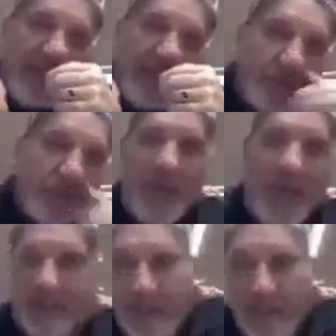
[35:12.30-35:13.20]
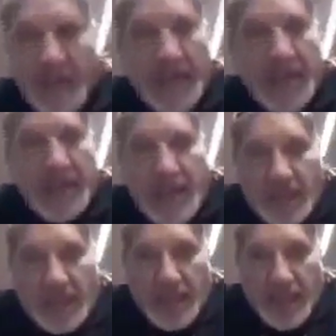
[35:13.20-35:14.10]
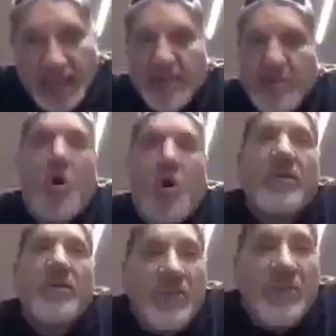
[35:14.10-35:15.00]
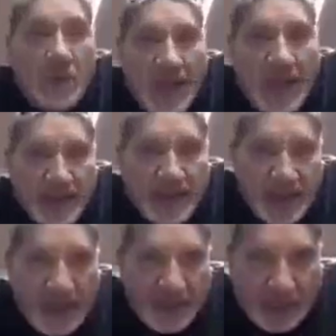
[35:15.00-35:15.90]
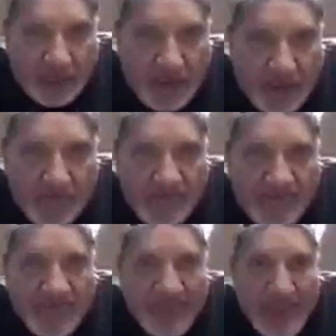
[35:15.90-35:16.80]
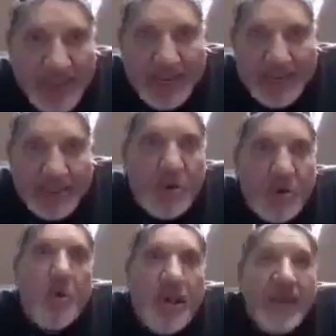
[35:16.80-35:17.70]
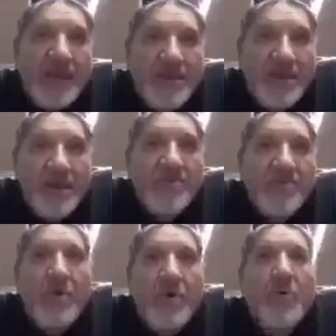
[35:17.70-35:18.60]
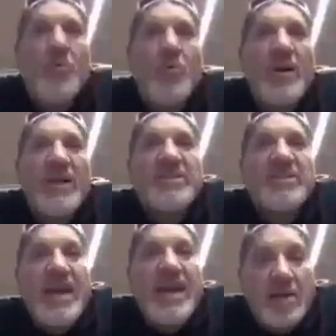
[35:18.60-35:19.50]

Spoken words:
we can do that. It's called the view, ladies and gentlemen. And it's always from